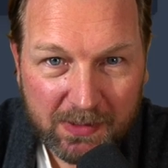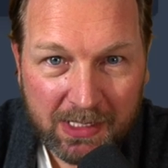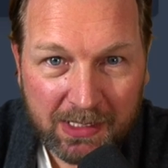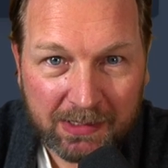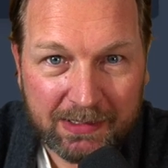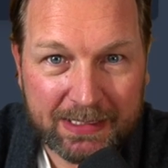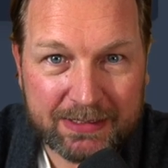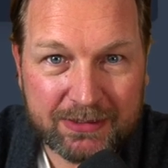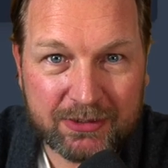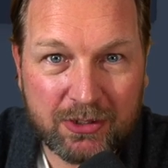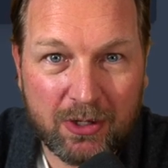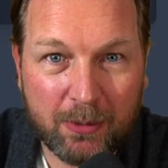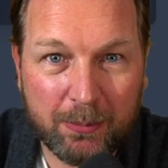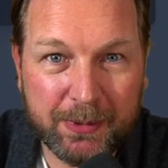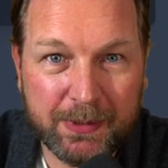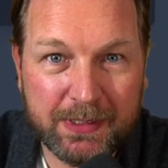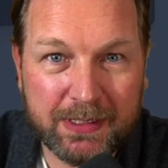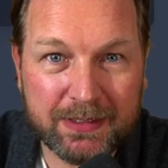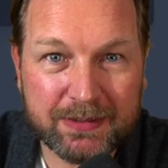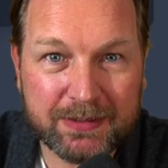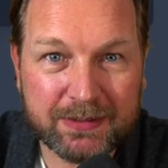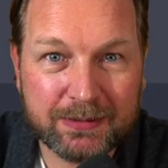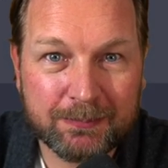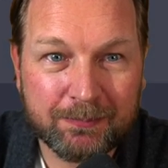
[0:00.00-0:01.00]
let's copy
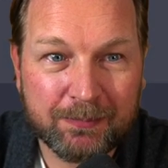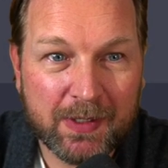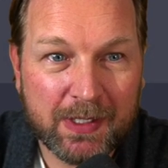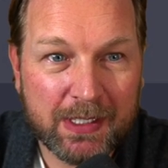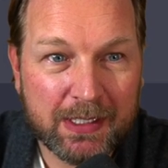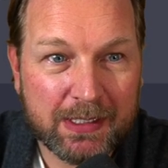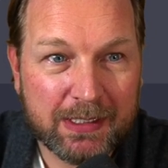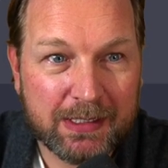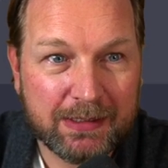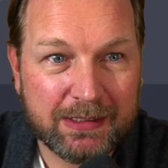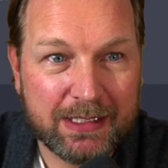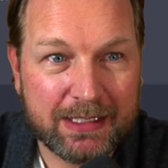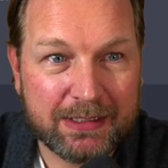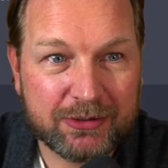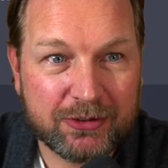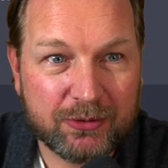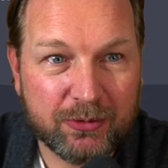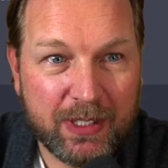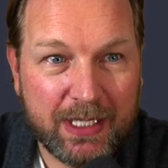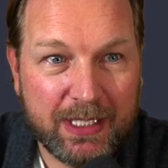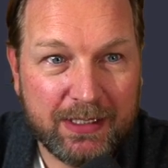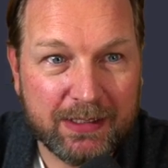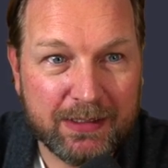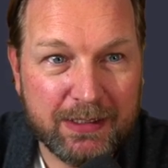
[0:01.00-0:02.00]
this, let's
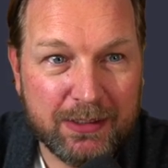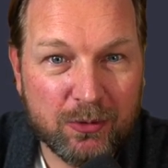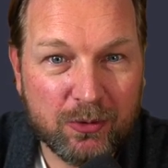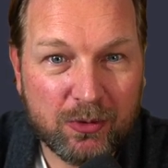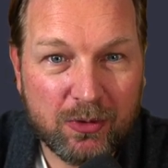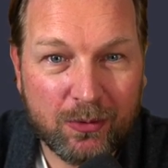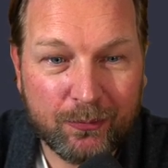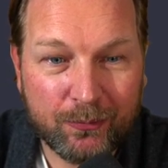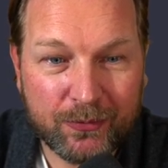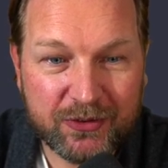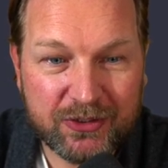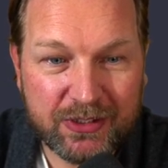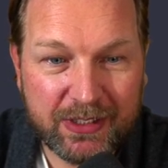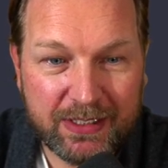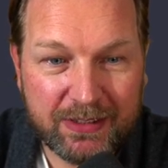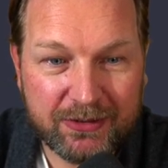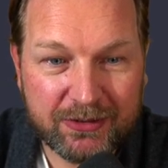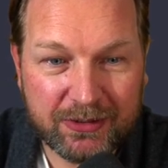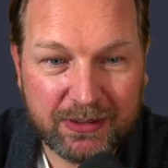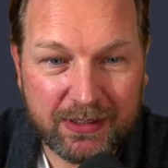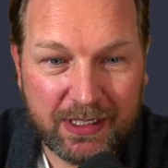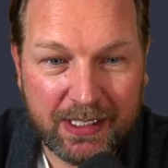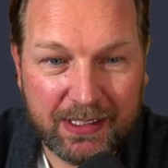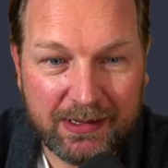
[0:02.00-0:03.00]
create a new
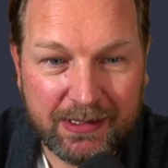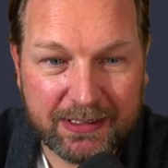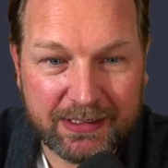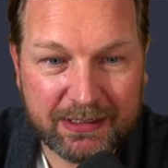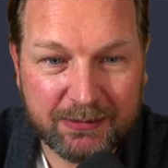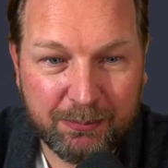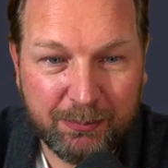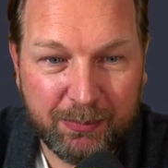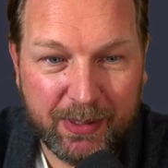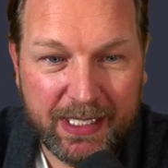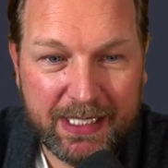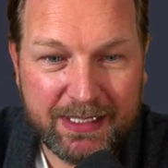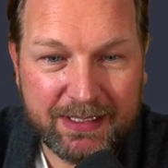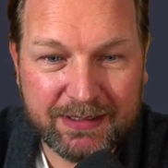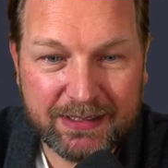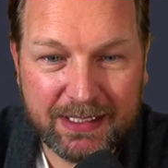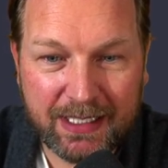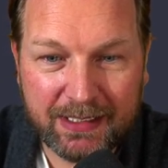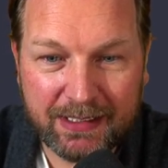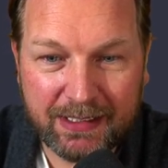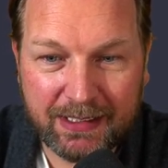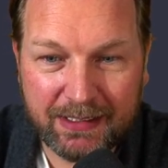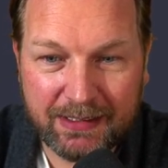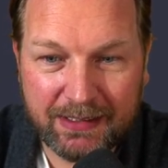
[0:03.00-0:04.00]
conversation, and let's paste
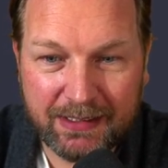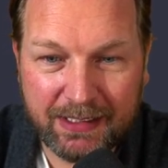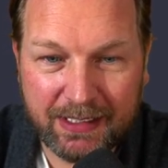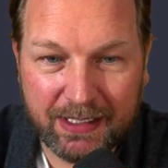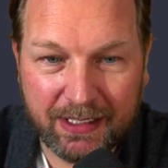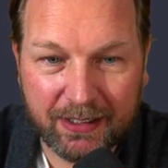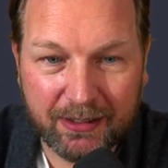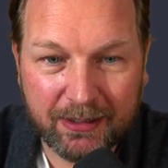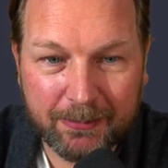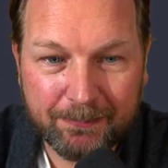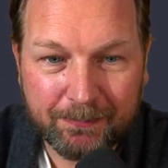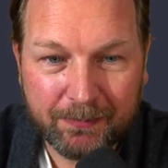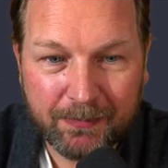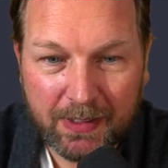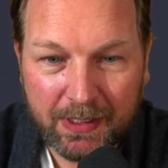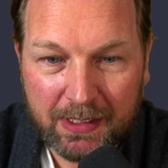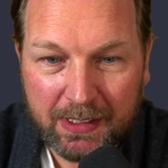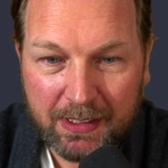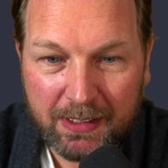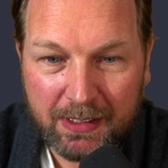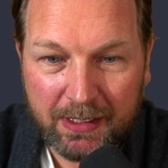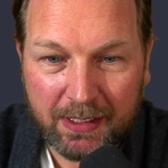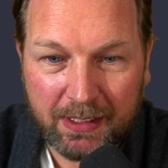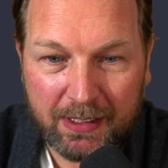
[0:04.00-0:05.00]
that in here
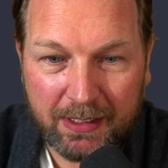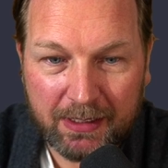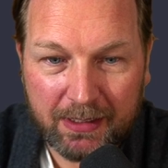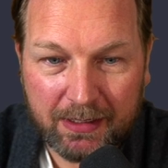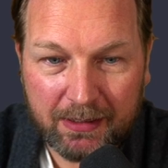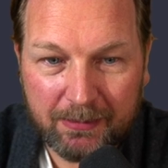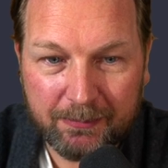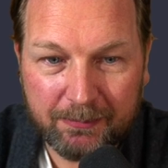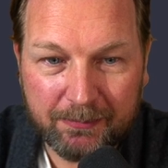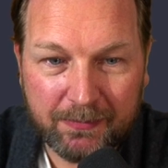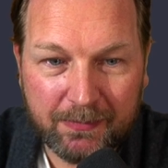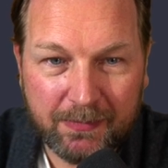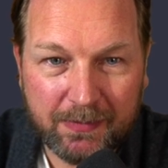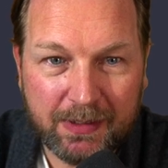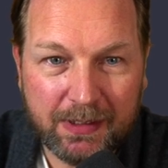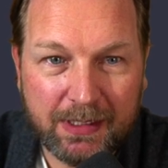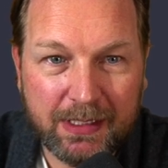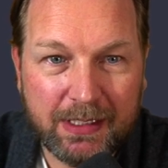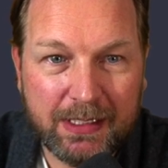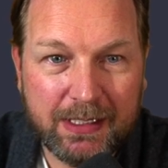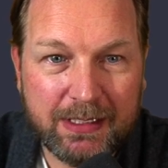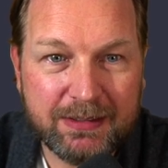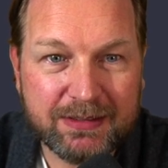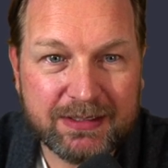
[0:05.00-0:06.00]

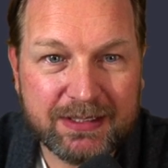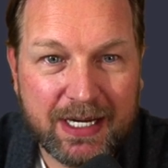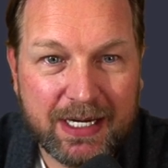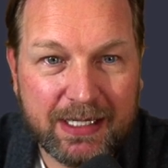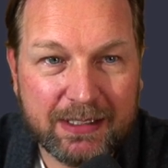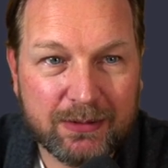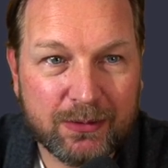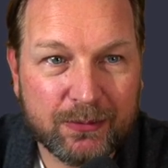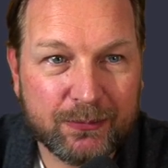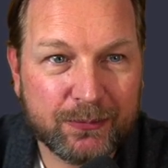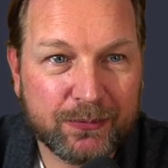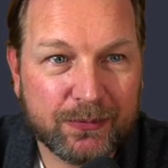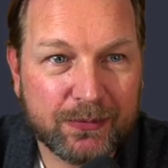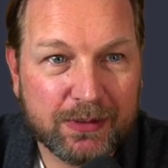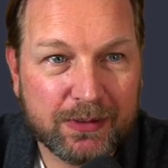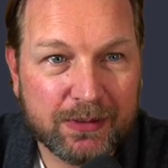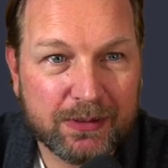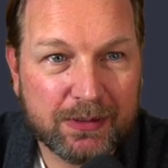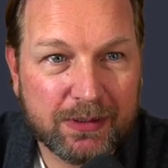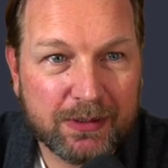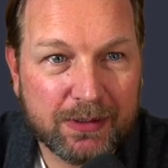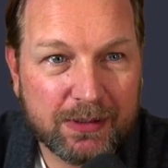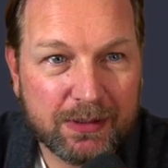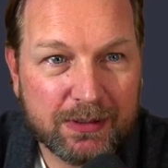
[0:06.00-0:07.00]
inside of
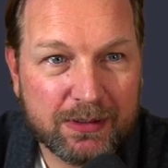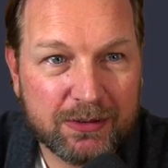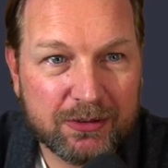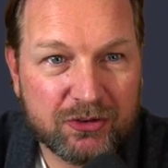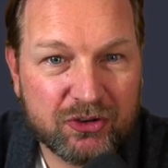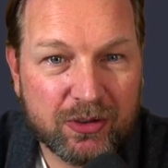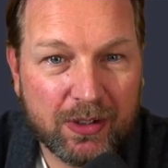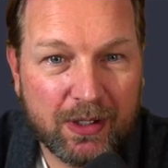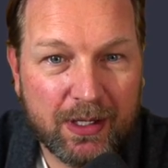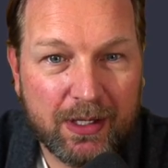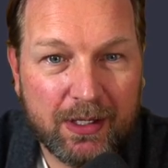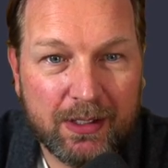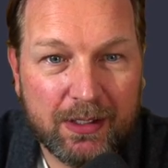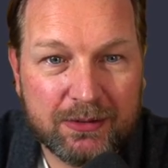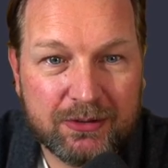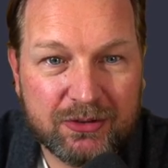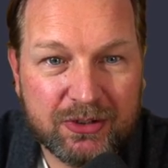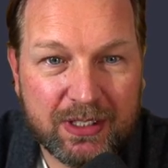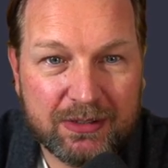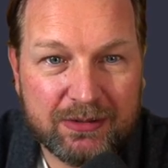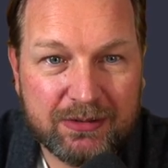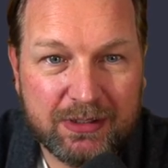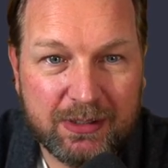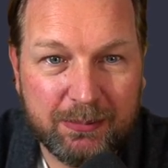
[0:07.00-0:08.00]

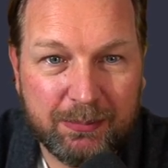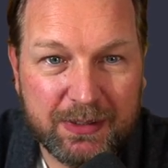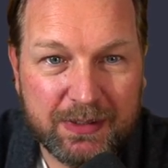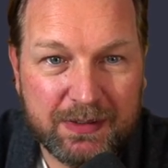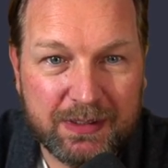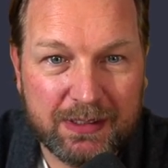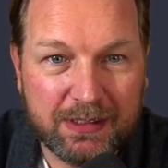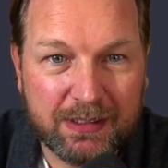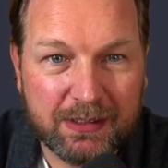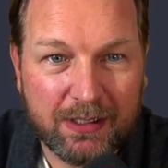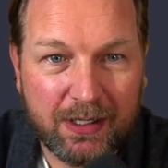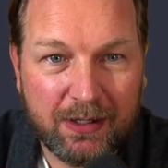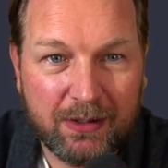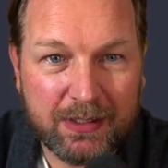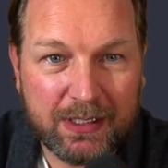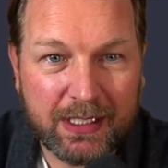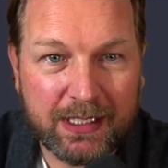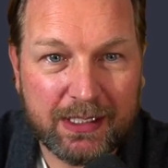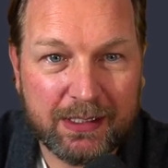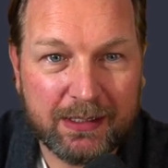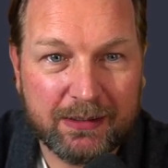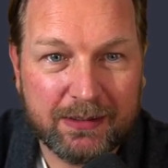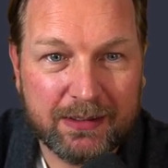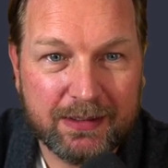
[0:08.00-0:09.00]
ChatGPT.
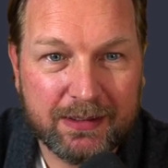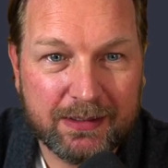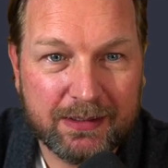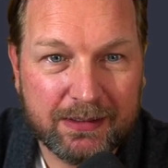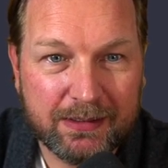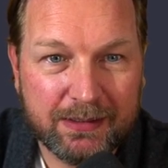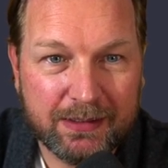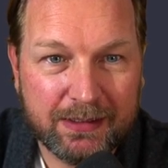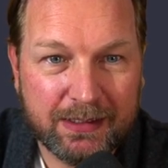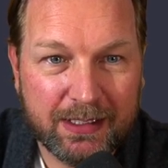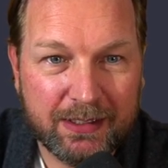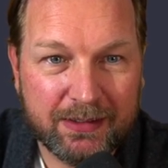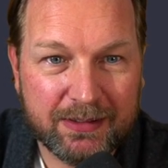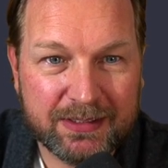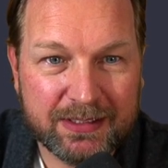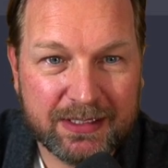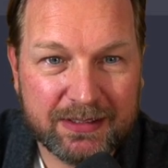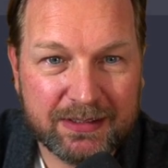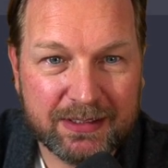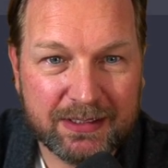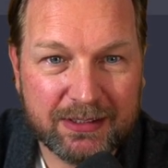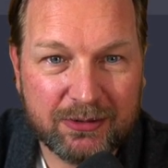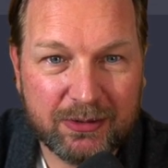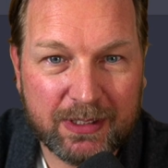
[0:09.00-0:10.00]
Okay, here it
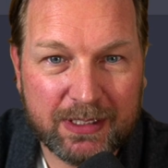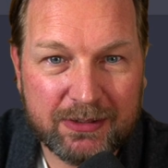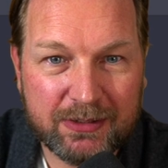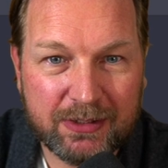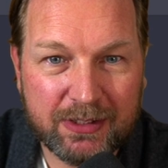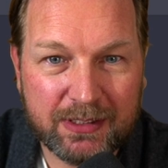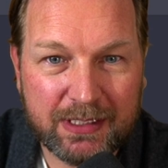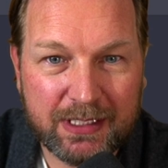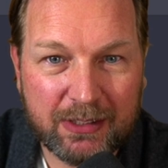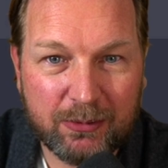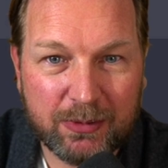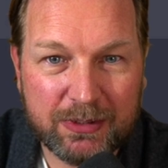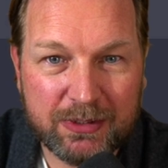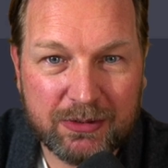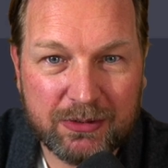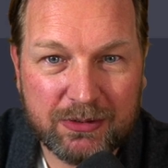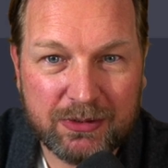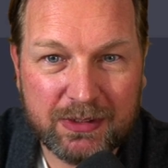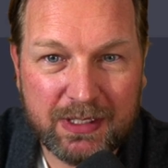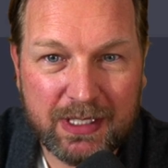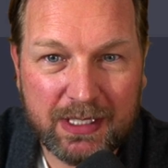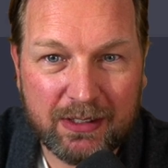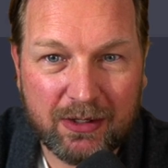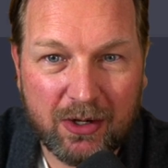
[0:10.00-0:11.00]
says, it's great to connect with you
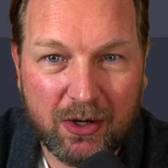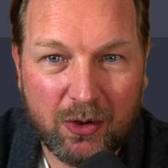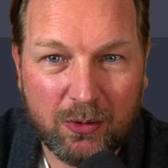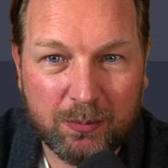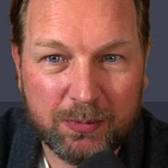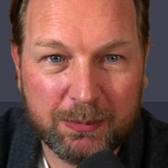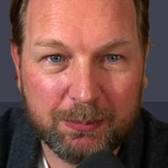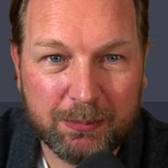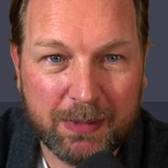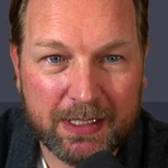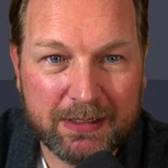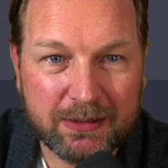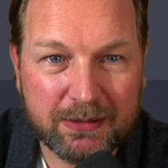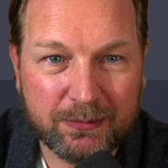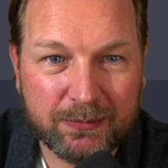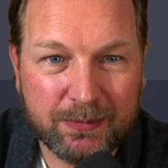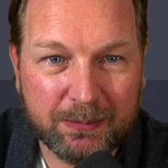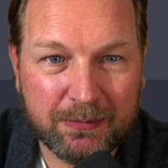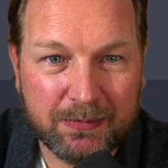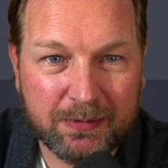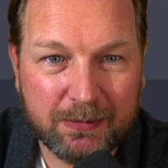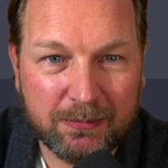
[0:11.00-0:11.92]
today. I hope mine's...